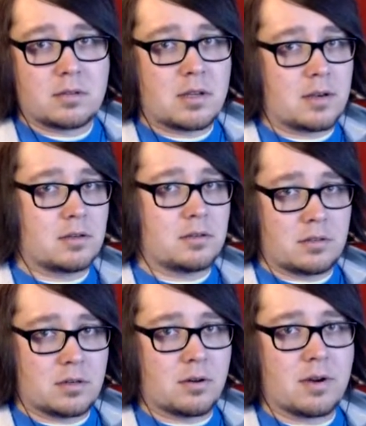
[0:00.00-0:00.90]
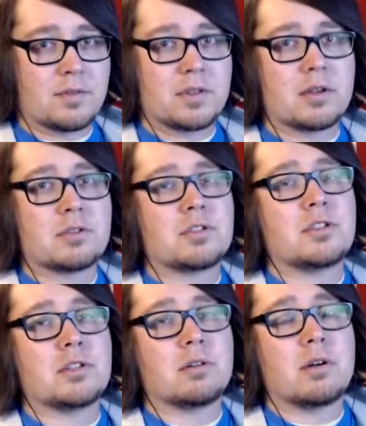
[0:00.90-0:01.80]
and everything goes
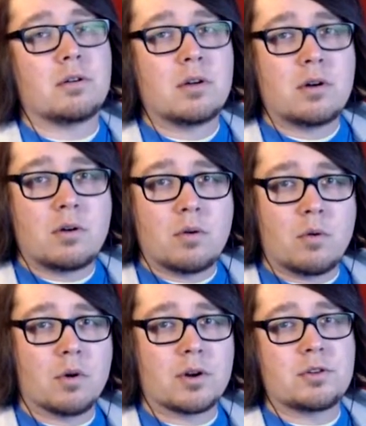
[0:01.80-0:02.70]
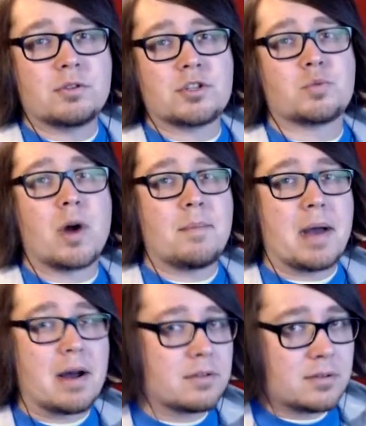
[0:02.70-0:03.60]
to zero, or you just wipe
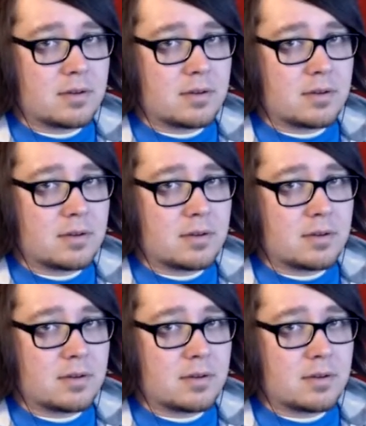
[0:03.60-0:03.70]
out